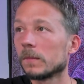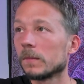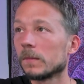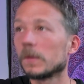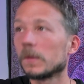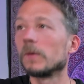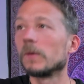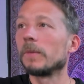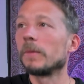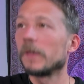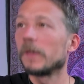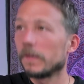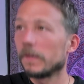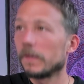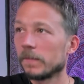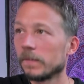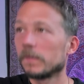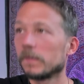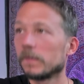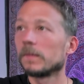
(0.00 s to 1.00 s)
Oops.
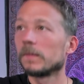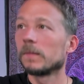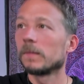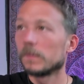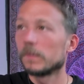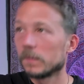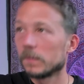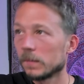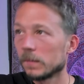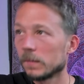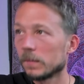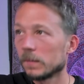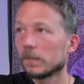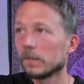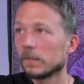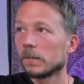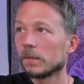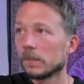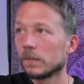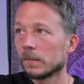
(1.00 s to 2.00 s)

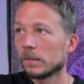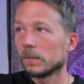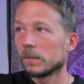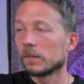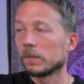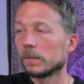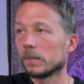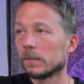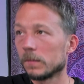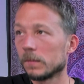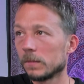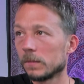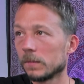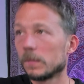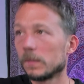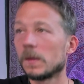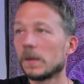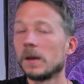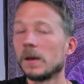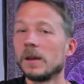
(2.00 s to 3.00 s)

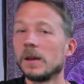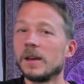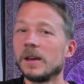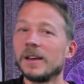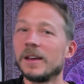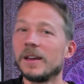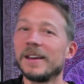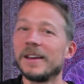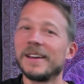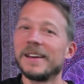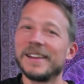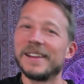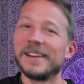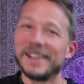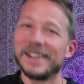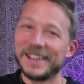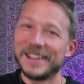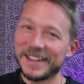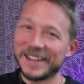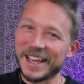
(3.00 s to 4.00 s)

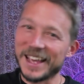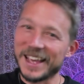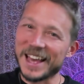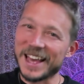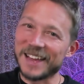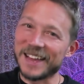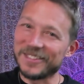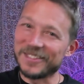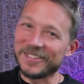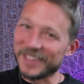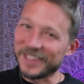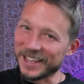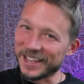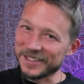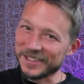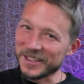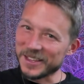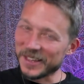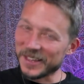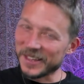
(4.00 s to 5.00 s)
And again, I
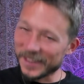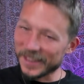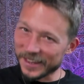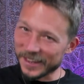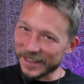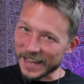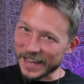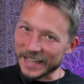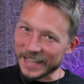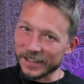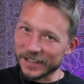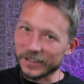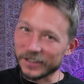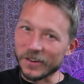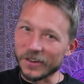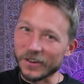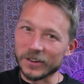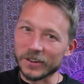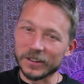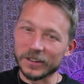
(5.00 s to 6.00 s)
think this is a second
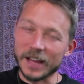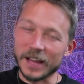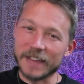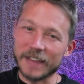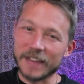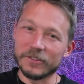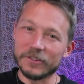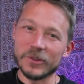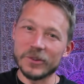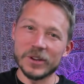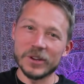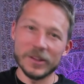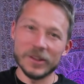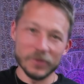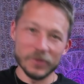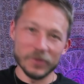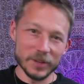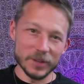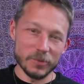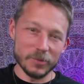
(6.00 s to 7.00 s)
guitar in the live version.
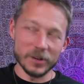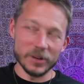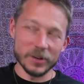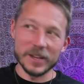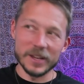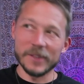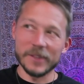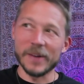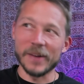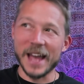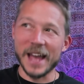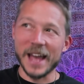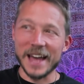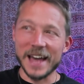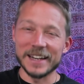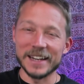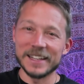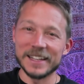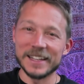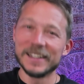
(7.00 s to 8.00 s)
It's really pretty, so I
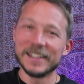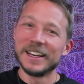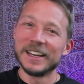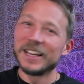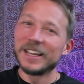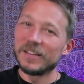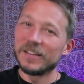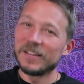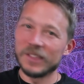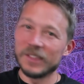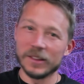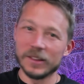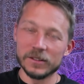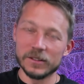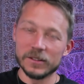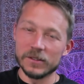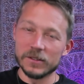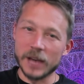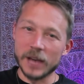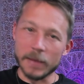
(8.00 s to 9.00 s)
added it. If it's a little
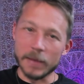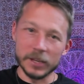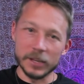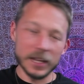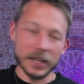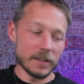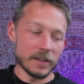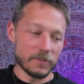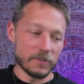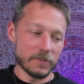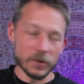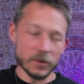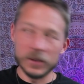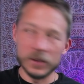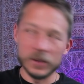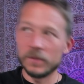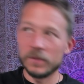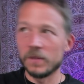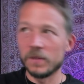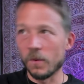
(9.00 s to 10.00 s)
too complicated for
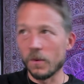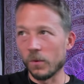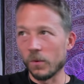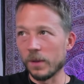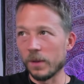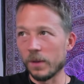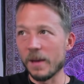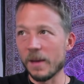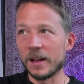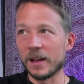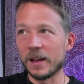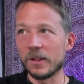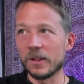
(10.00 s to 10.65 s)
you, don't worry about it.